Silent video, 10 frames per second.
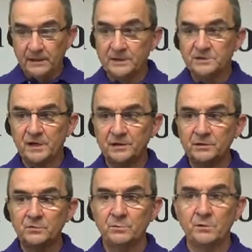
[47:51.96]
Here's how
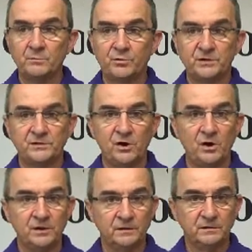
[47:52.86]
you press
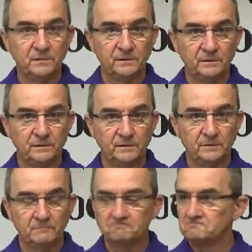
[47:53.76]
on.
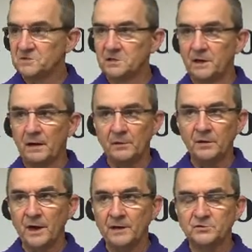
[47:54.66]
See, now,
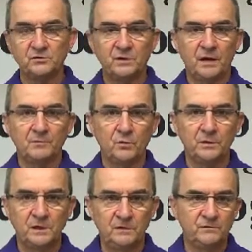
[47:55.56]
the answer that I'm
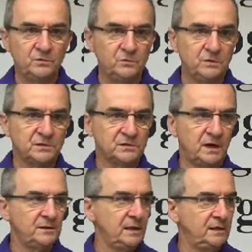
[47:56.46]
going to give you is
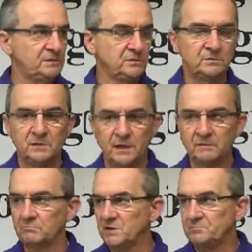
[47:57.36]
not the answer
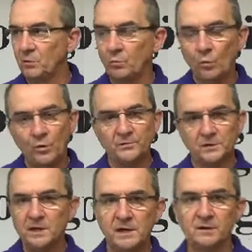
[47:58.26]
that people want
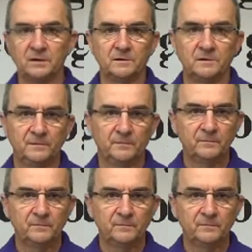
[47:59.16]
to hear.